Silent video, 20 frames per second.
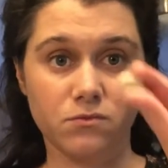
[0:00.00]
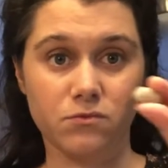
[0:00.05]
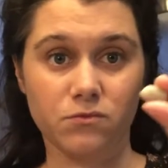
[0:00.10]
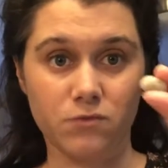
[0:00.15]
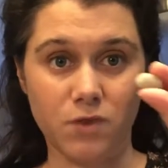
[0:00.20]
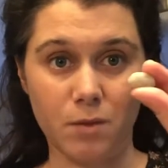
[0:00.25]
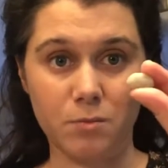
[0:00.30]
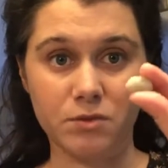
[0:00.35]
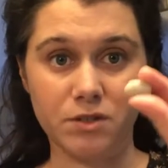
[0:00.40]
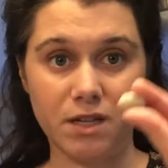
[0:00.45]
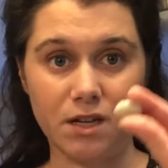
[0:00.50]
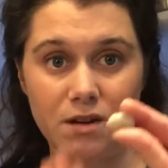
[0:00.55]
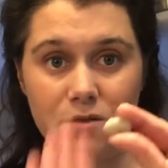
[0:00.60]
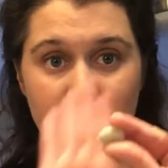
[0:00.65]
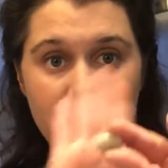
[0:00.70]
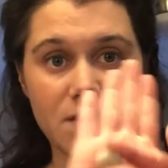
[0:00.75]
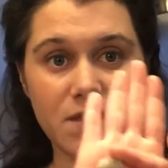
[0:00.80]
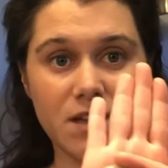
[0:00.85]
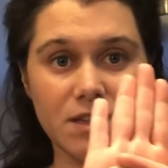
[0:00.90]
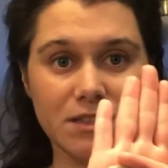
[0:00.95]
represented
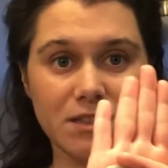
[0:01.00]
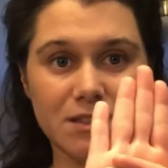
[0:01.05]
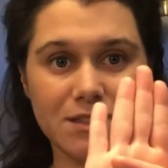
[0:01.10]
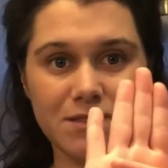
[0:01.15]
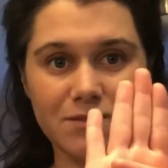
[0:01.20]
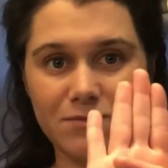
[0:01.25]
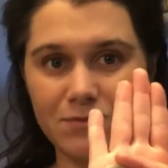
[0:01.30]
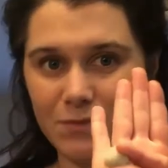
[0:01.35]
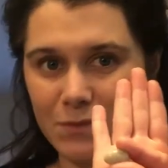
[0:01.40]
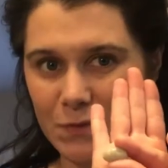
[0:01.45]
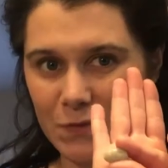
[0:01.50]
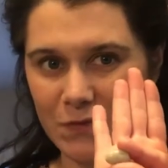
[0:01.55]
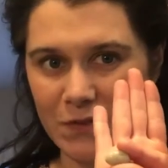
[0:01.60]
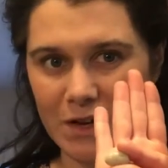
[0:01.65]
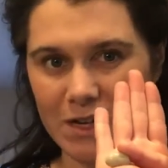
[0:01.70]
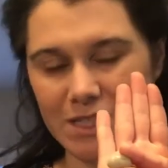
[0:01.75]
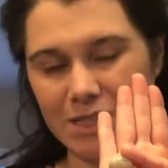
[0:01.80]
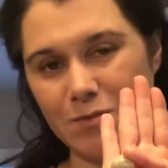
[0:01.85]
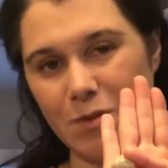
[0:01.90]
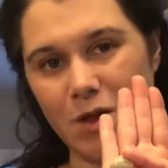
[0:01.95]
by this
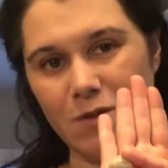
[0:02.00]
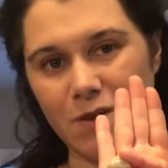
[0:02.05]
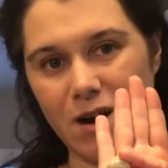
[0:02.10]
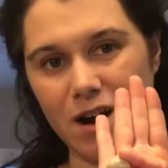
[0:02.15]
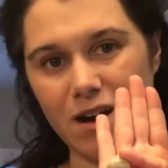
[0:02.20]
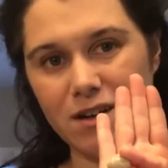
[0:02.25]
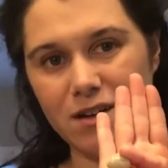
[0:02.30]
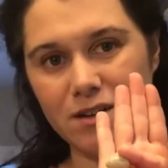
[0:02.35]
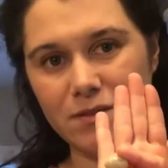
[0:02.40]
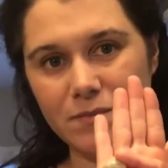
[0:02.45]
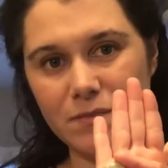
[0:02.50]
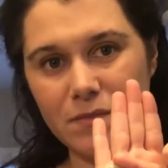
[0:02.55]
very small rock.